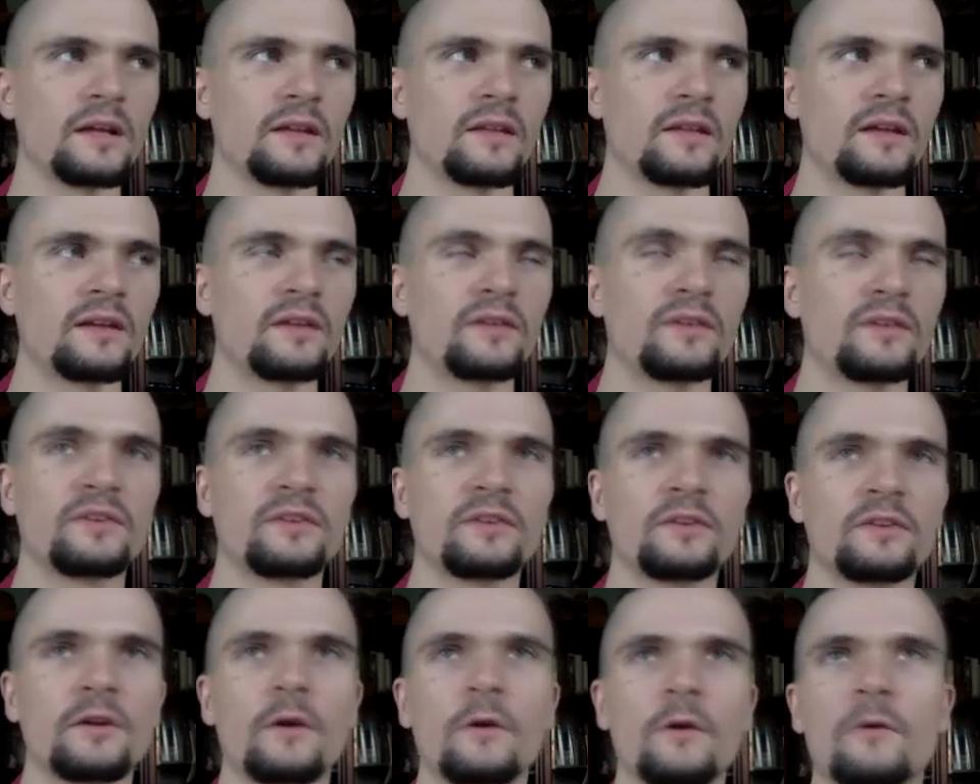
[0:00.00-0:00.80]
that is
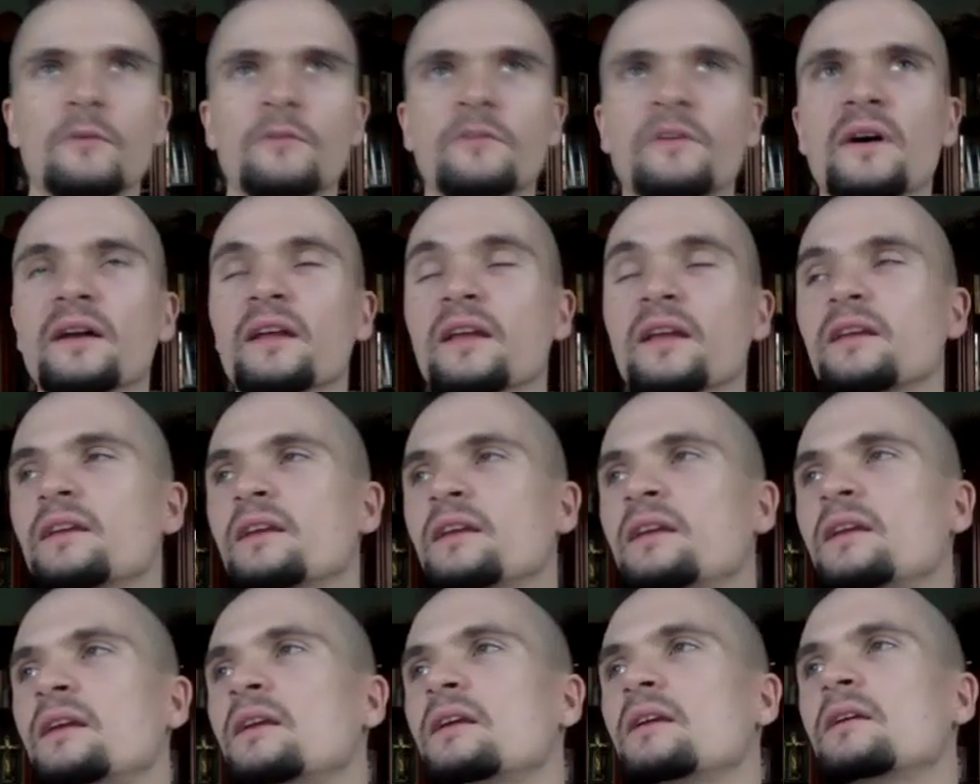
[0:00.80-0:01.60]
so fucking
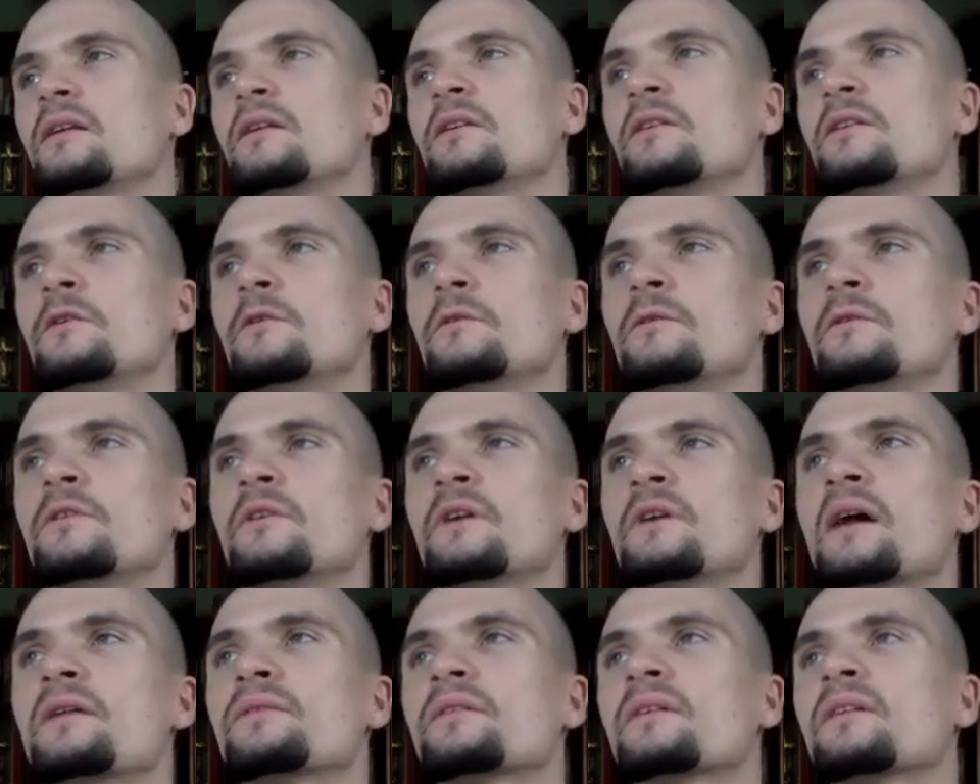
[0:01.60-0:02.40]
key.
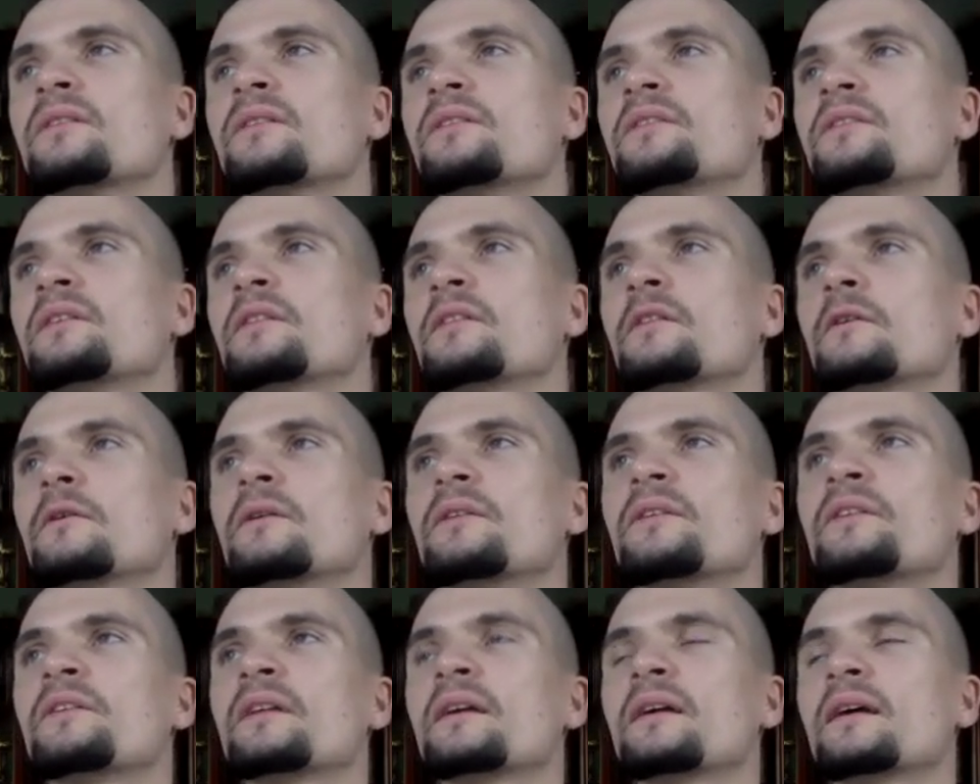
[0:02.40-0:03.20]
You guys can sit there
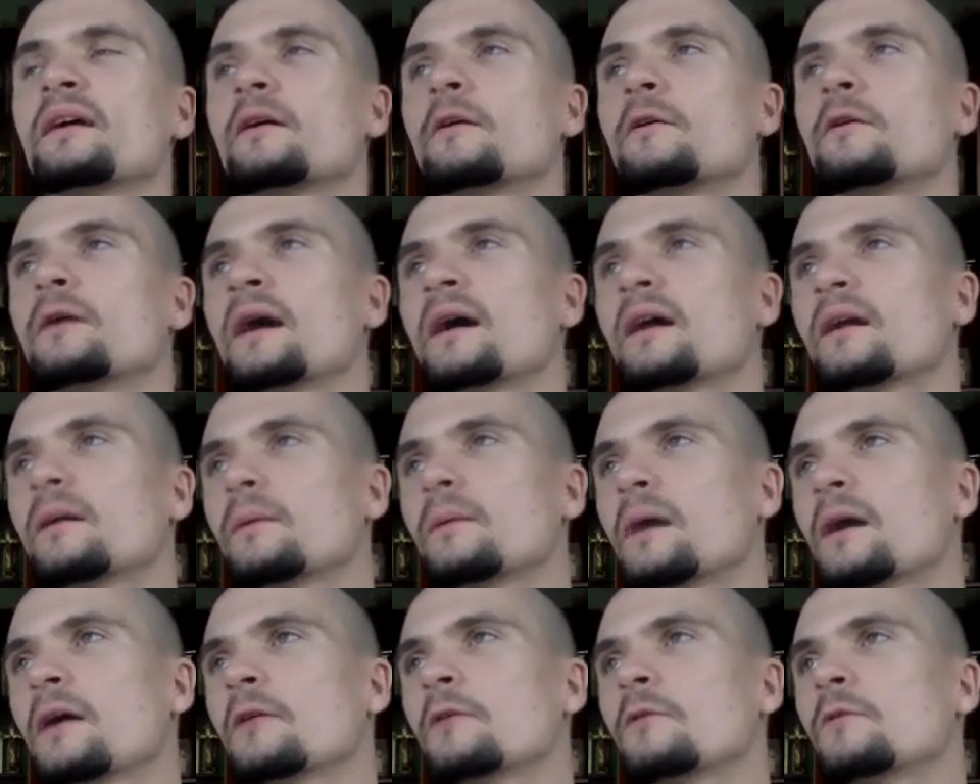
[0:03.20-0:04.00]
and say, "Oh,
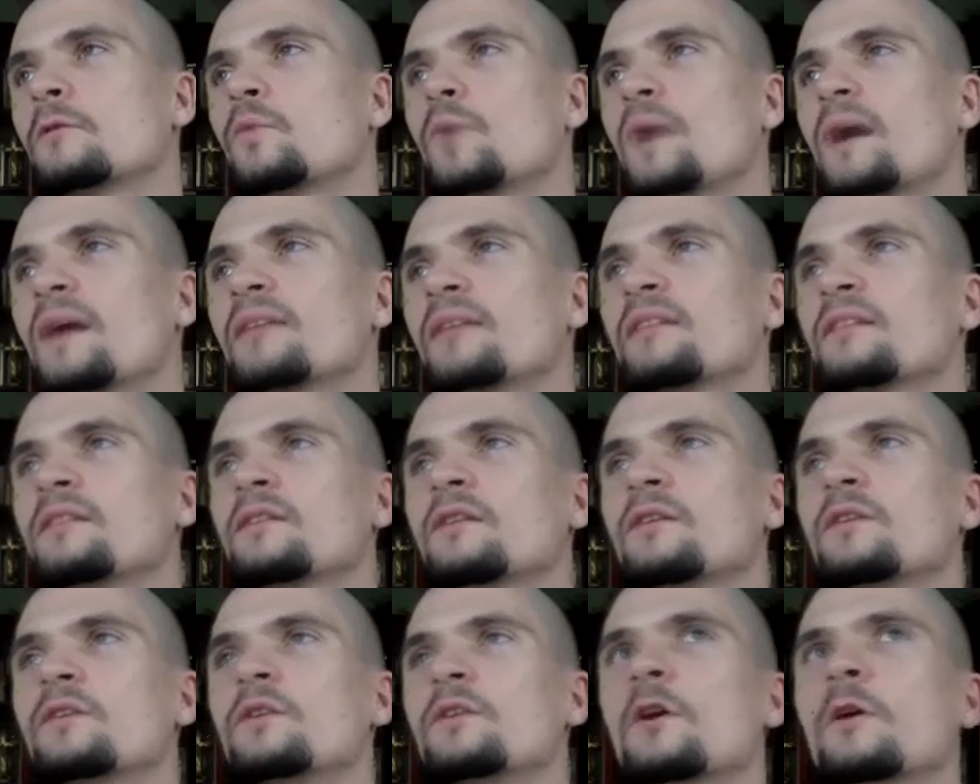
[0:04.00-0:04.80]
Adam, I don't want
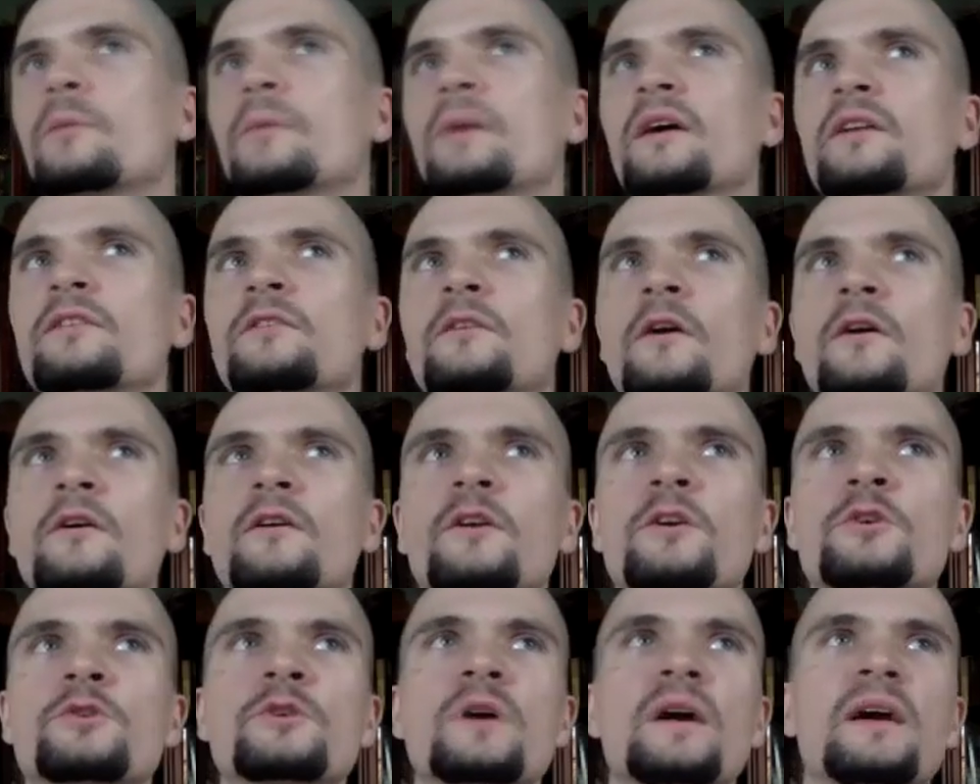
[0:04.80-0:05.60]
to know my
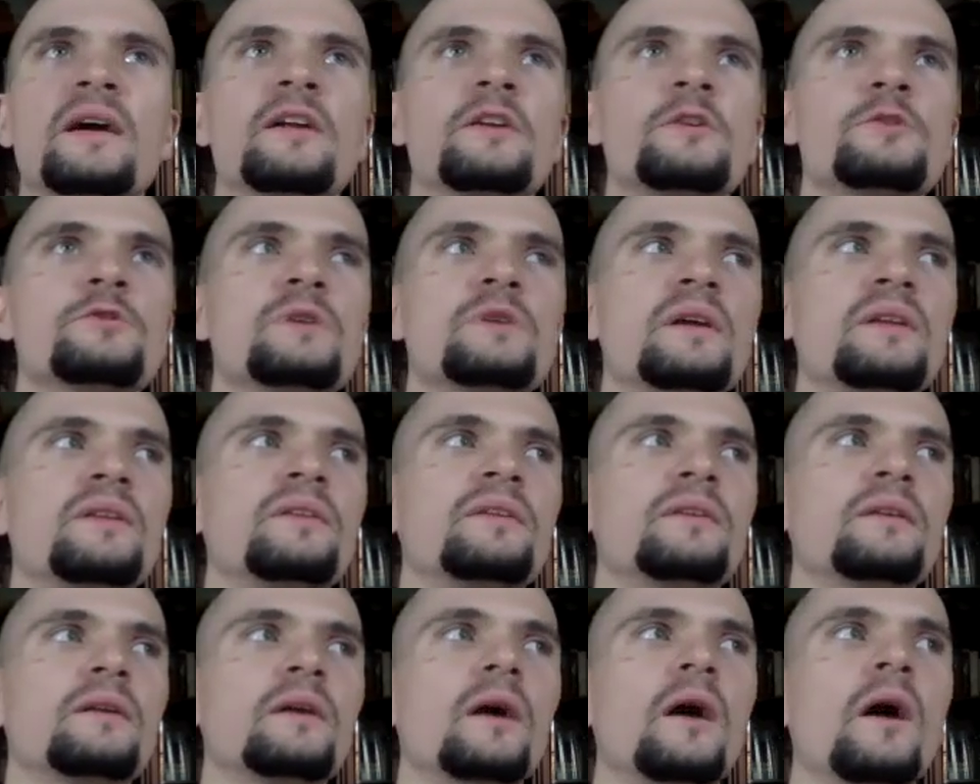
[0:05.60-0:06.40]
dark triad
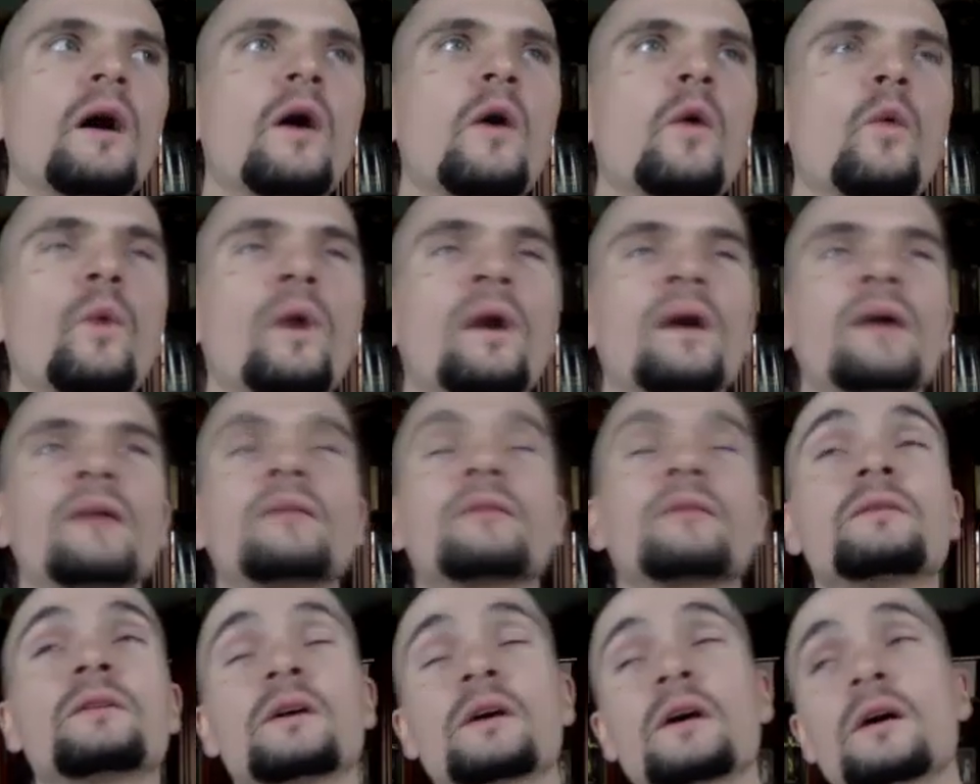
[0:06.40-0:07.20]
traits."
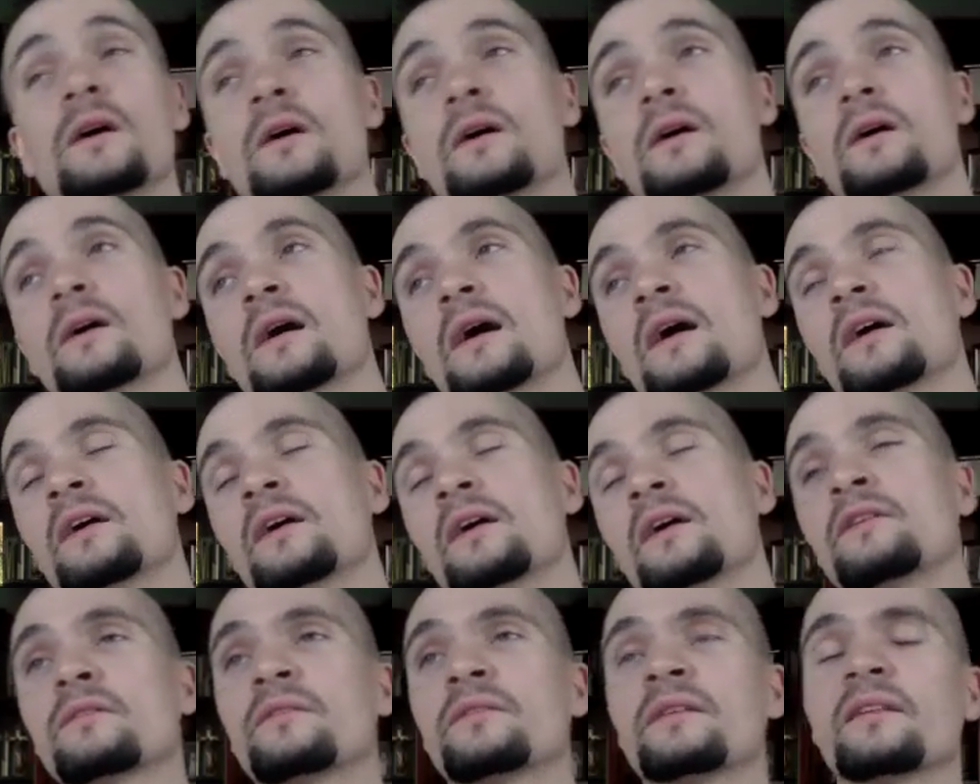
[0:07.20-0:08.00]
Well, I
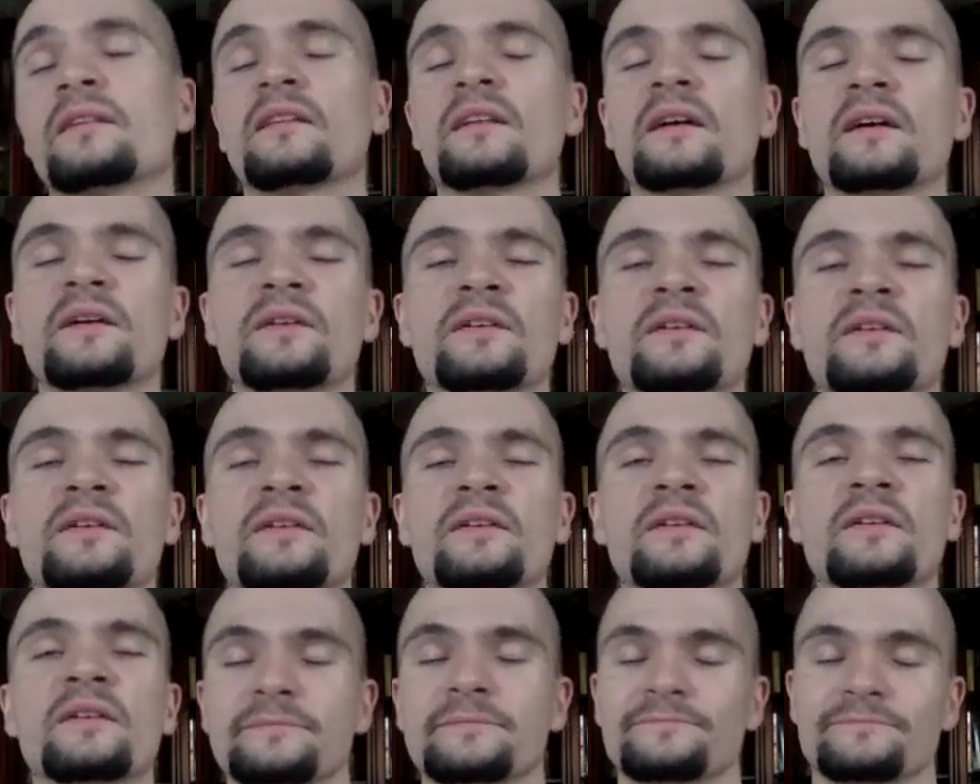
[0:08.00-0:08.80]
guess you'll stay the nice
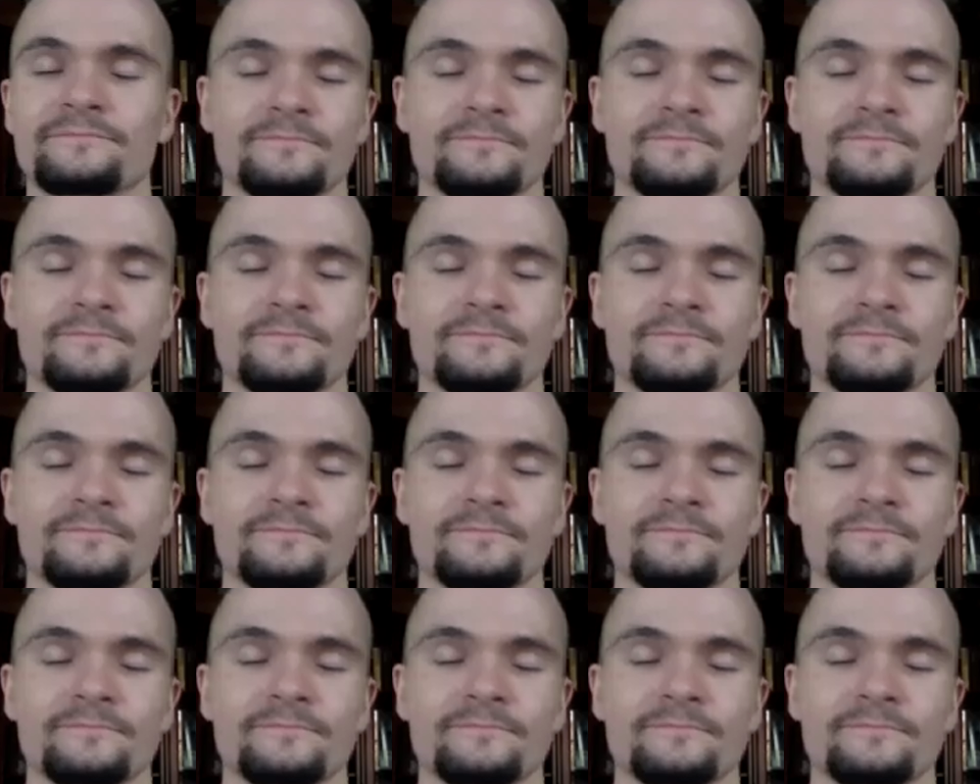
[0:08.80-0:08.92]
guy.